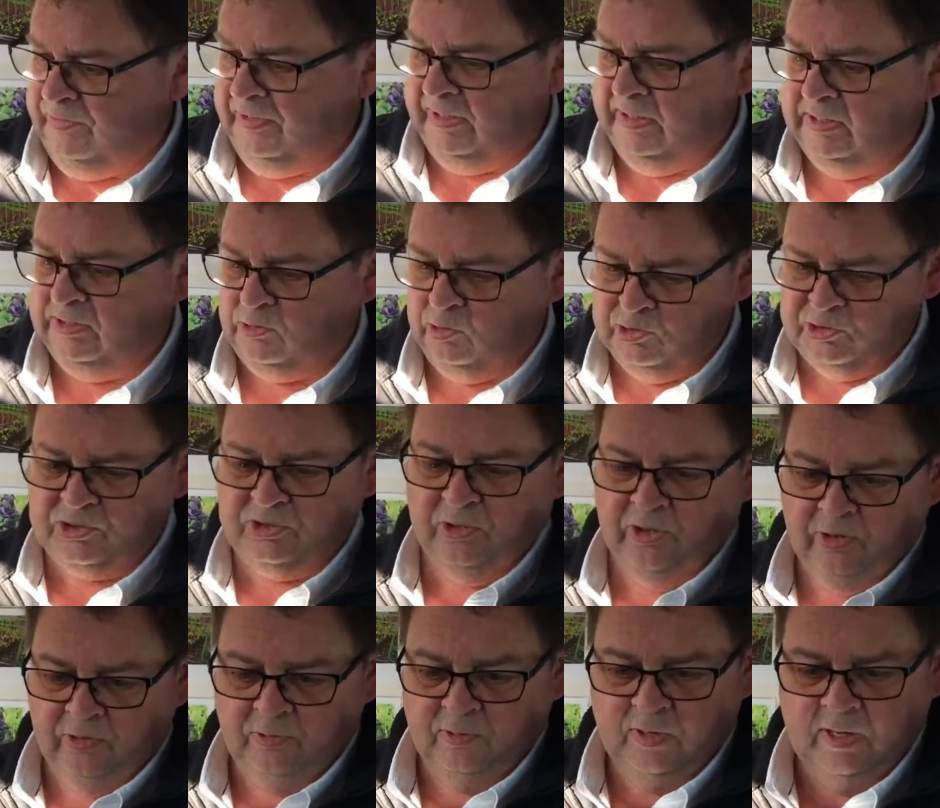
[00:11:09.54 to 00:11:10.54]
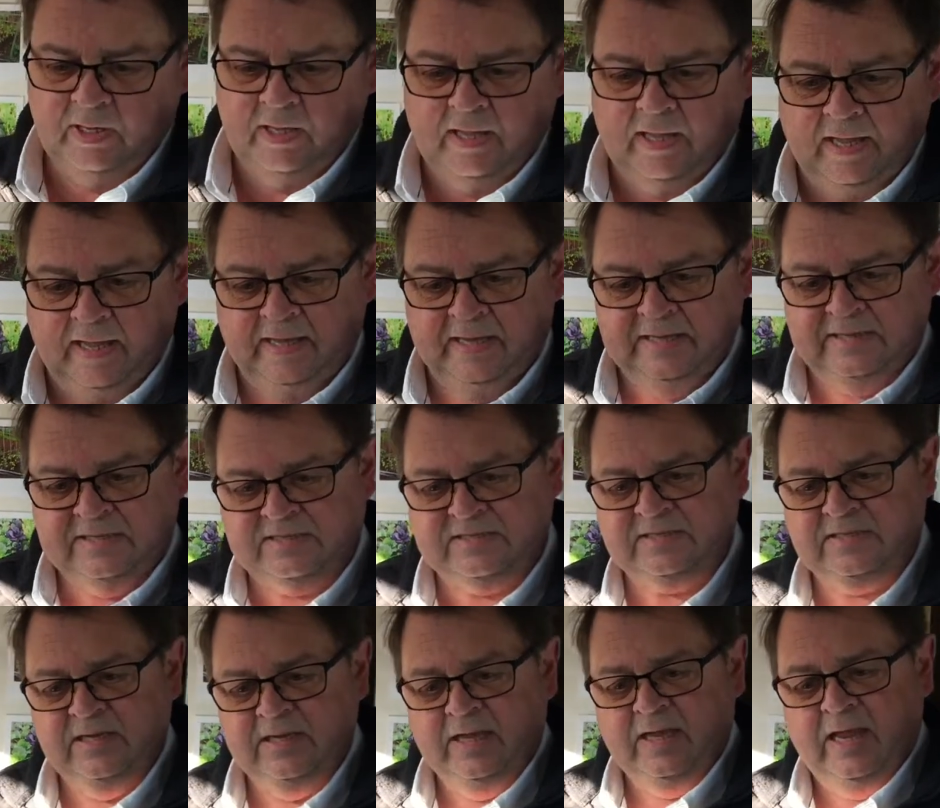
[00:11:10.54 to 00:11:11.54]
it does do
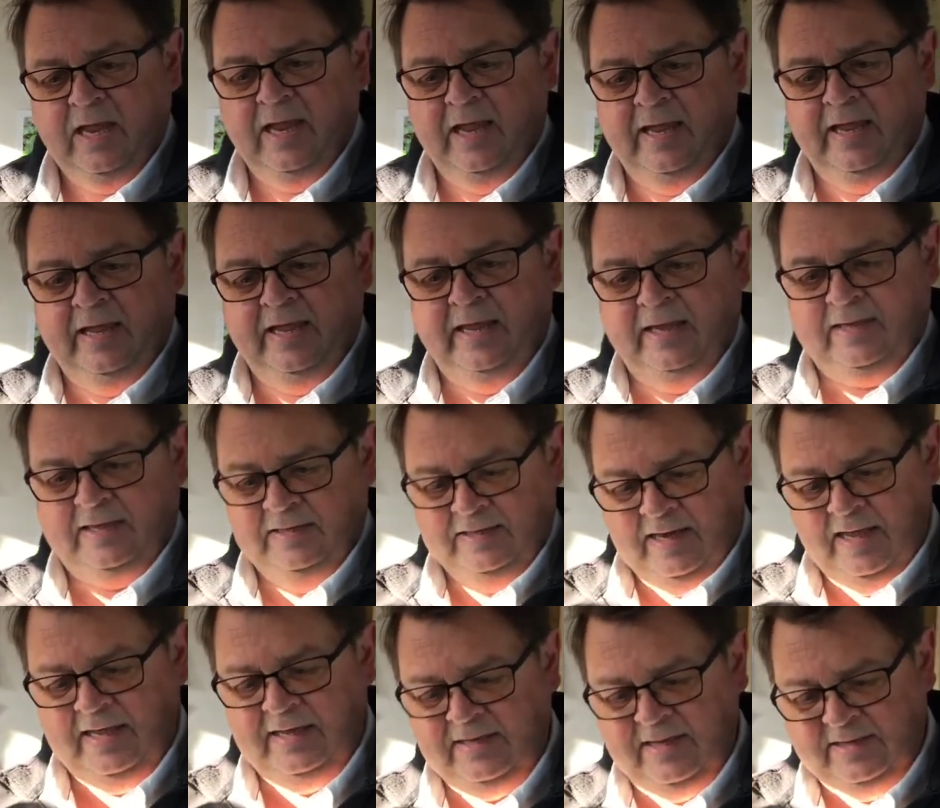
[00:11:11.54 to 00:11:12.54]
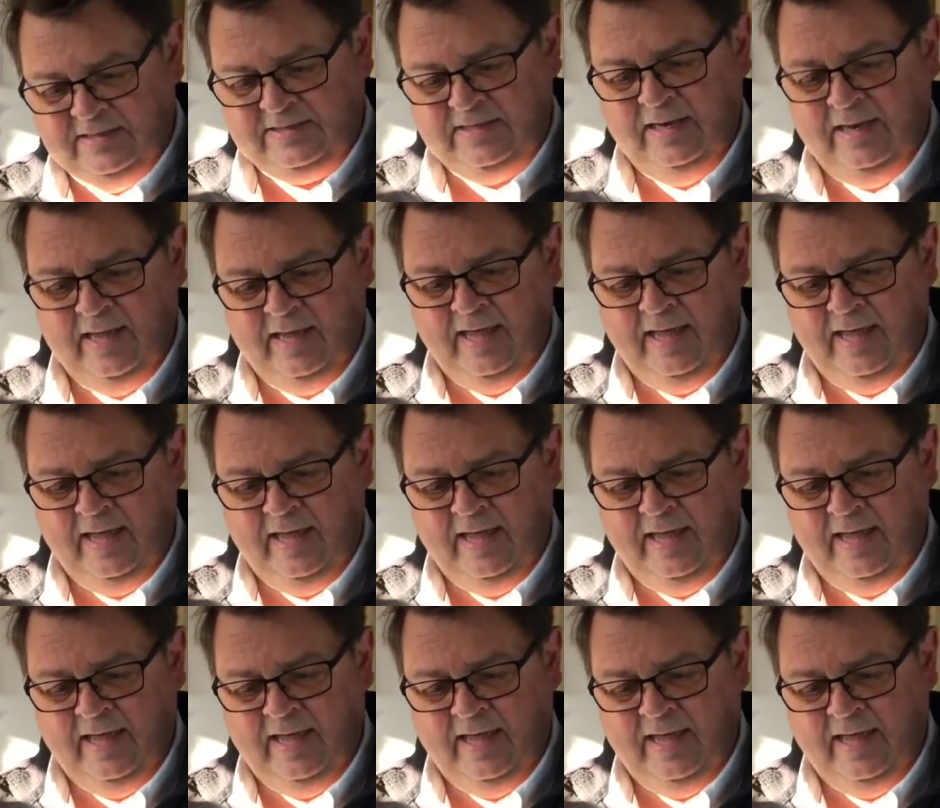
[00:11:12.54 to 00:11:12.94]
is it can lay its